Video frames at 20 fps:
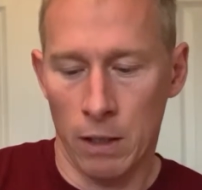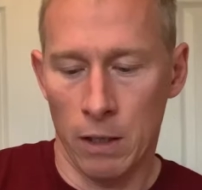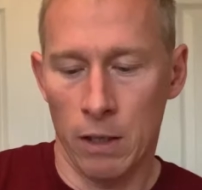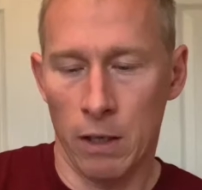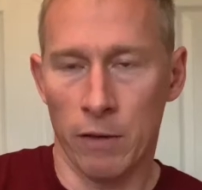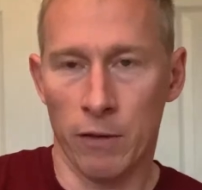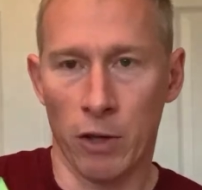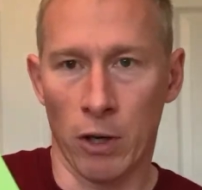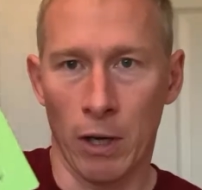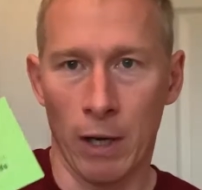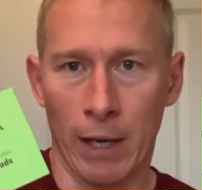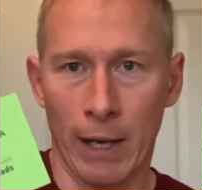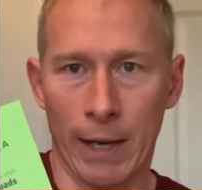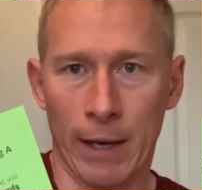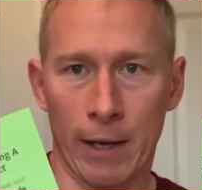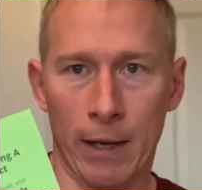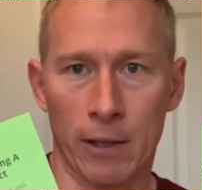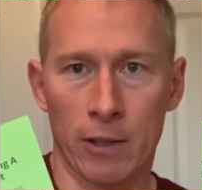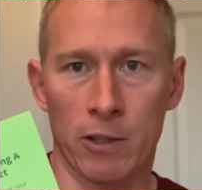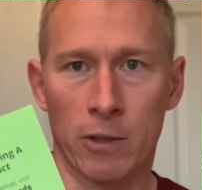You've got a
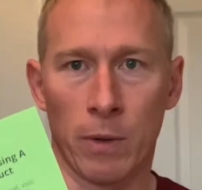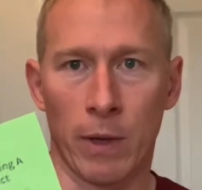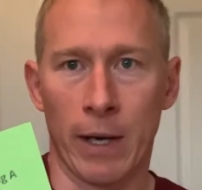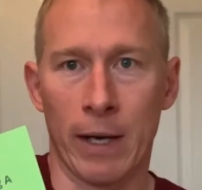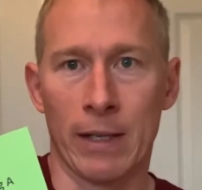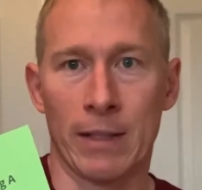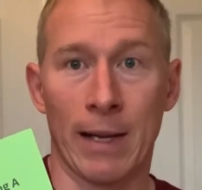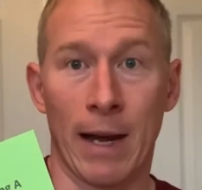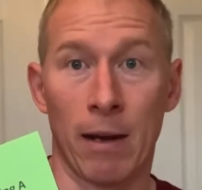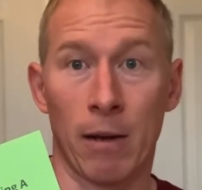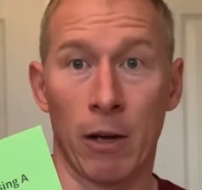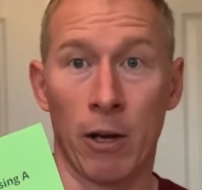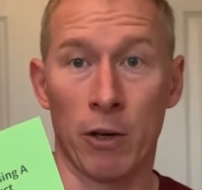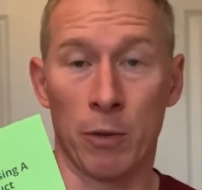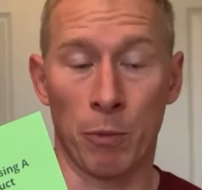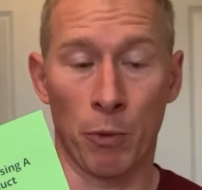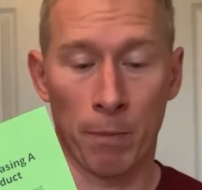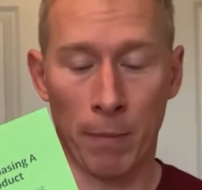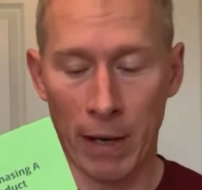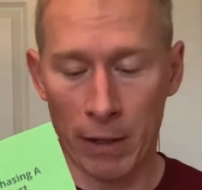link to a
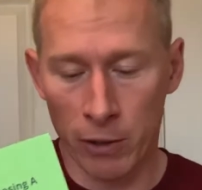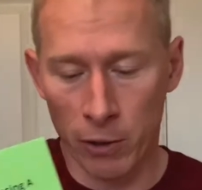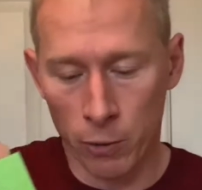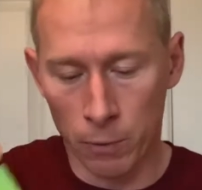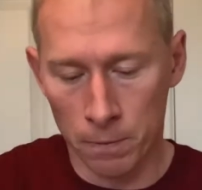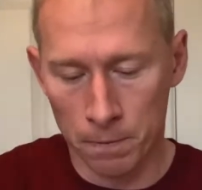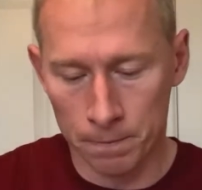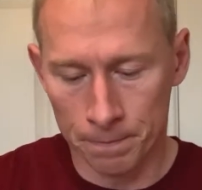downloadable manual